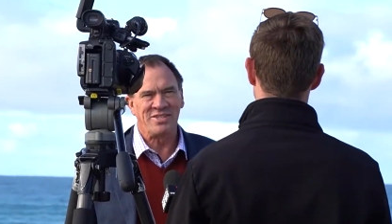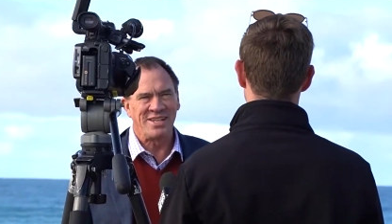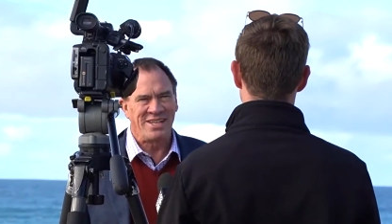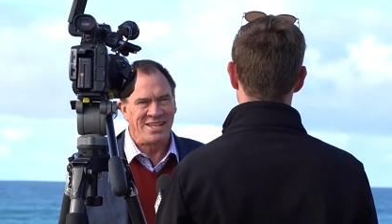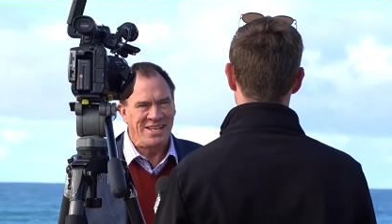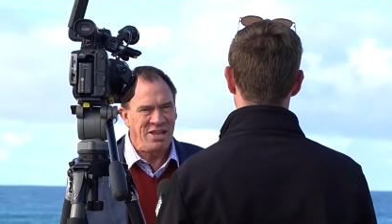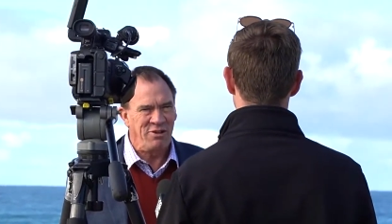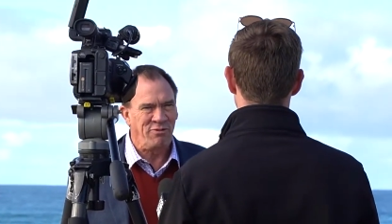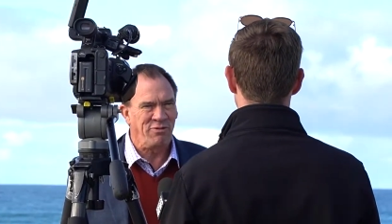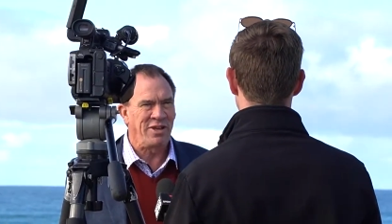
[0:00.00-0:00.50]

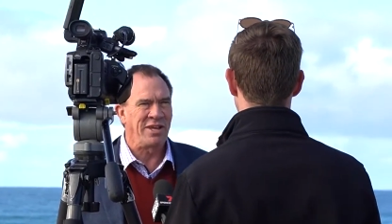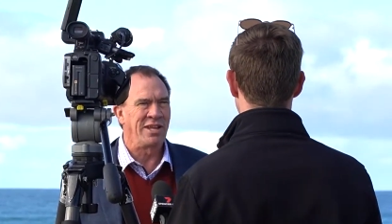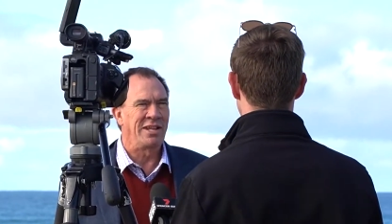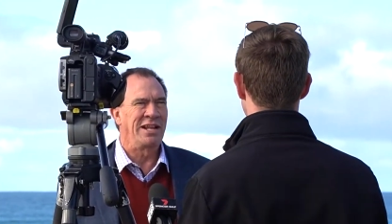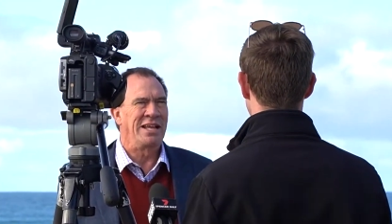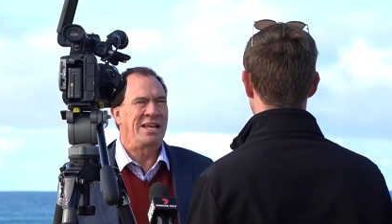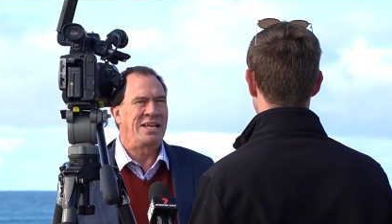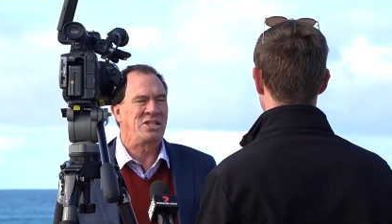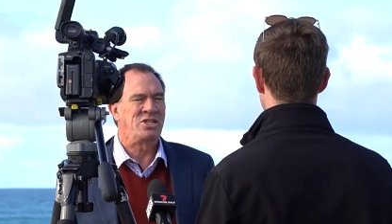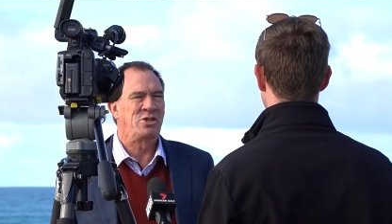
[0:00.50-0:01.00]
It's a good
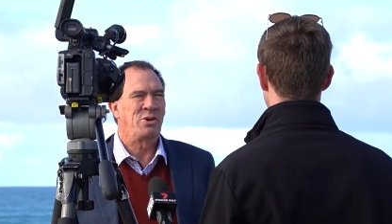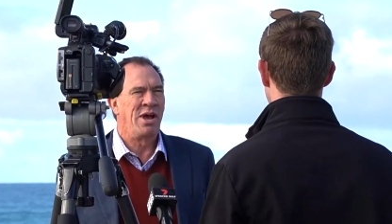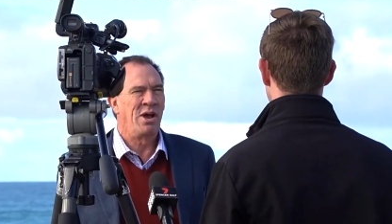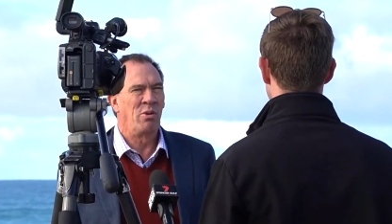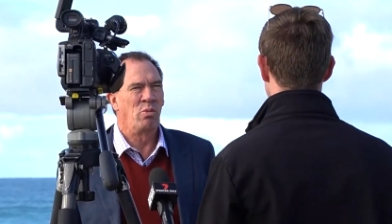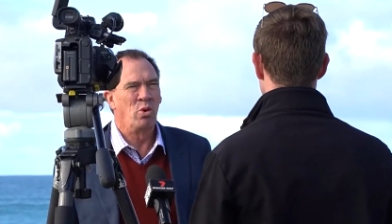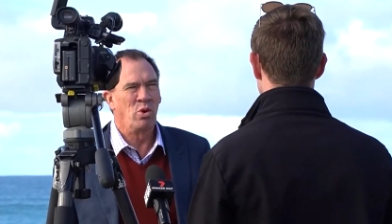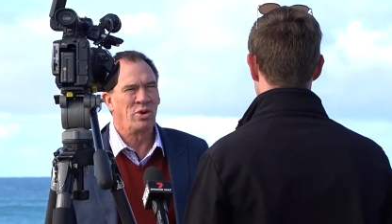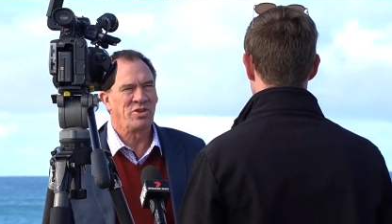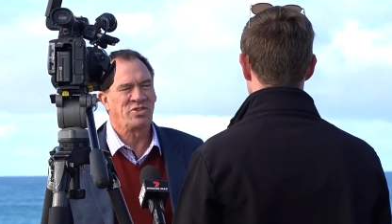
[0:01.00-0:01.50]
project
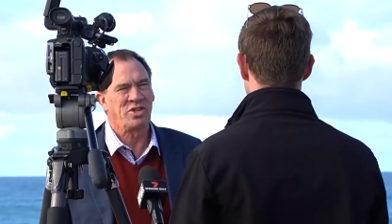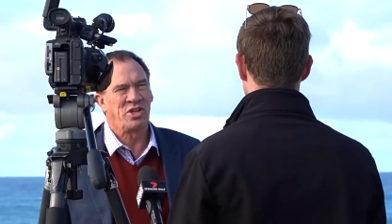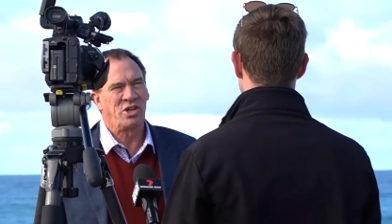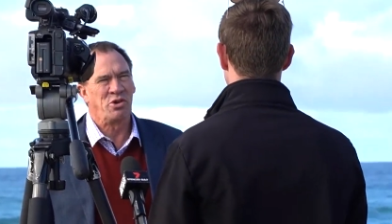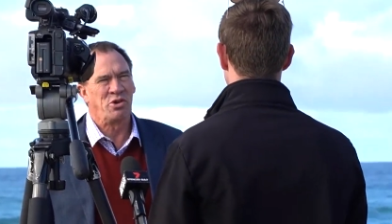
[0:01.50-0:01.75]
for this